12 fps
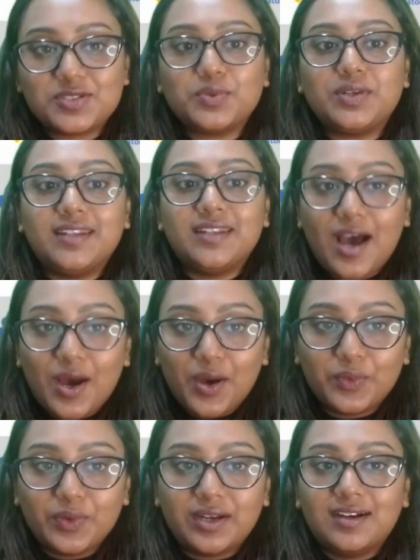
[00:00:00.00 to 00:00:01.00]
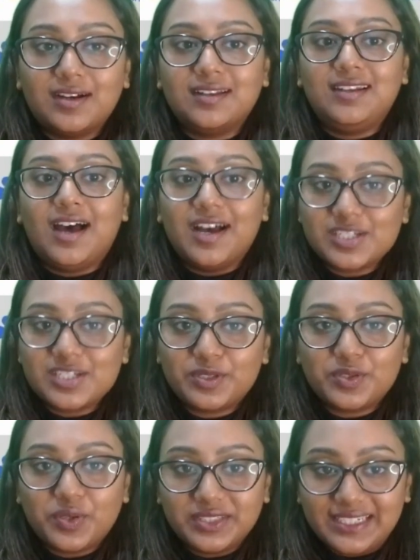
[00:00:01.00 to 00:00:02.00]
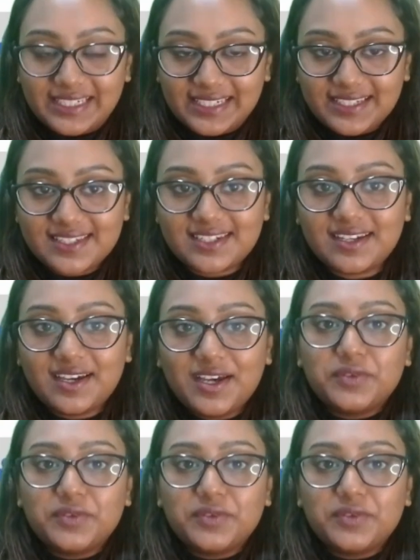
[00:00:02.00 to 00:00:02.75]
So now, last but not the least,